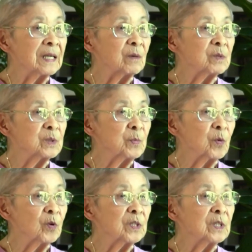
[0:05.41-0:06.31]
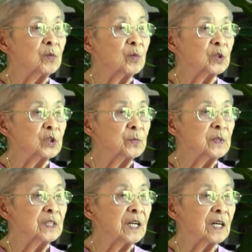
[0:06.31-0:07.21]
and I was born in
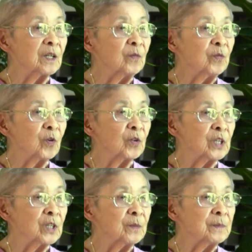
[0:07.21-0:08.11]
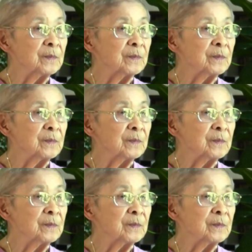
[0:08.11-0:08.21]
Richmond, California,